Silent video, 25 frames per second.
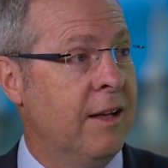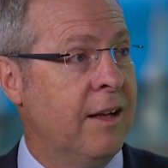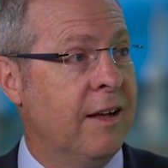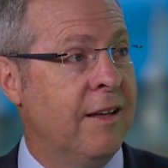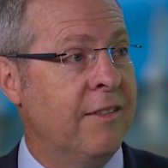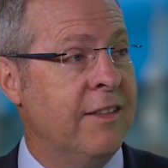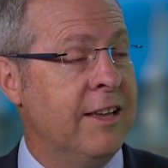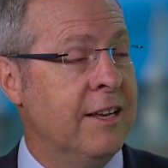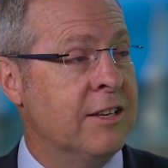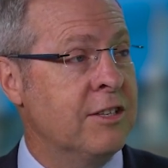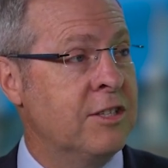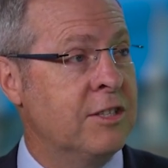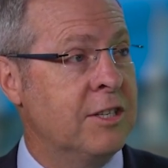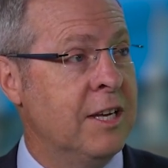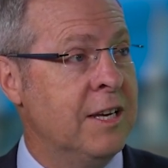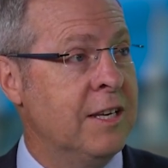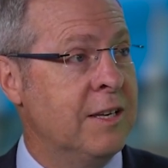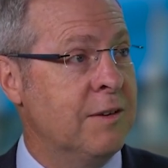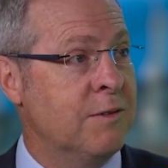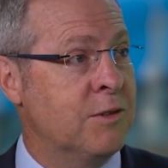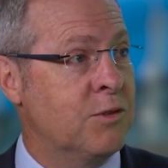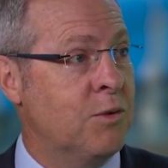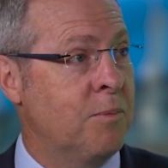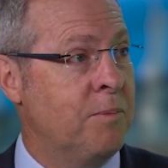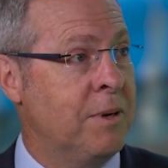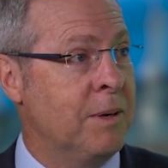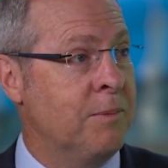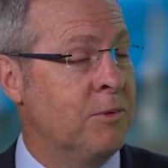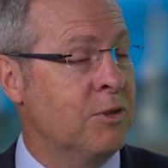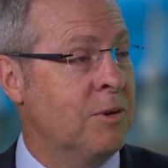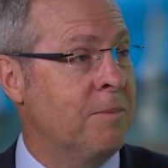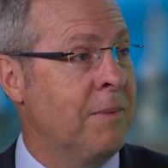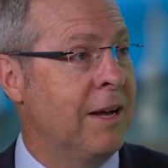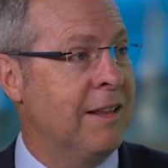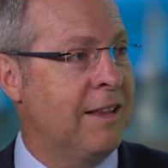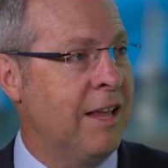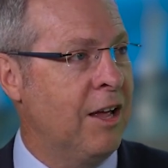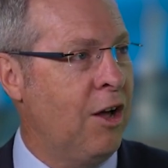uh, the incentives for people
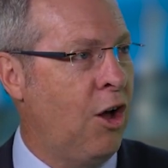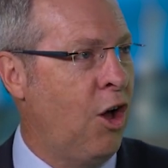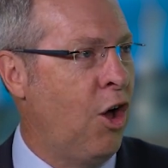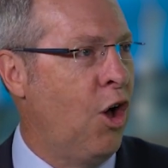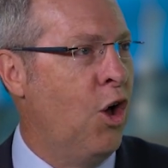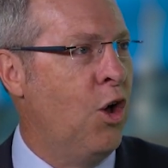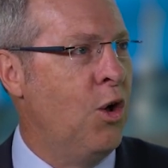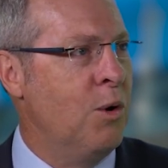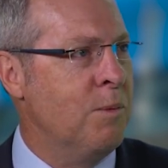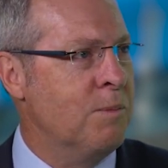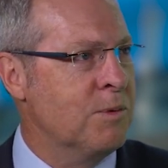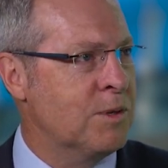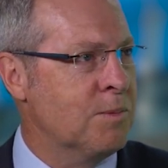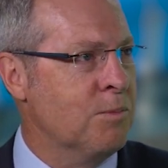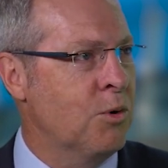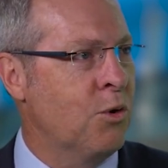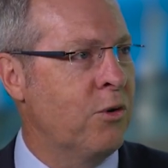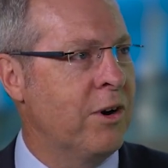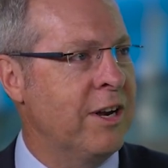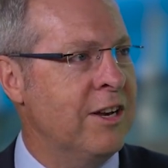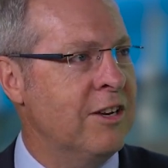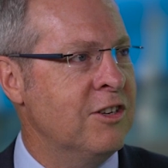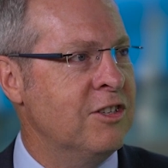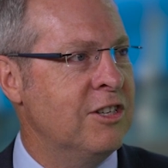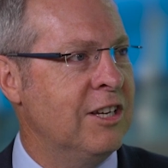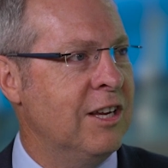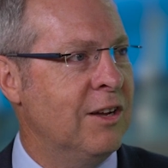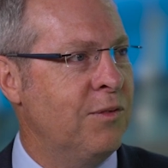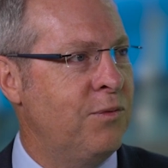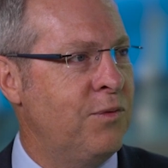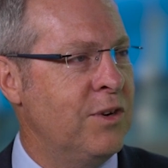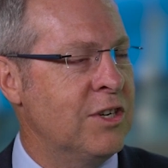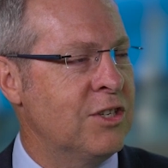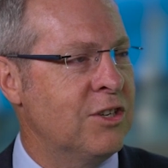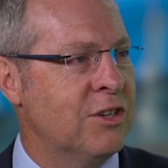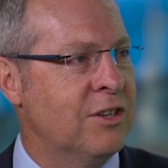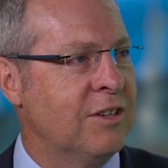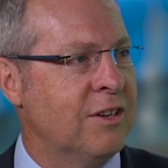to make their homes more energy
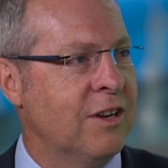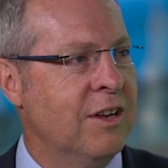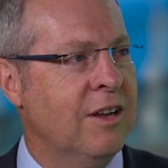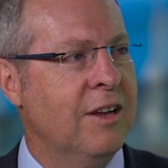efficient.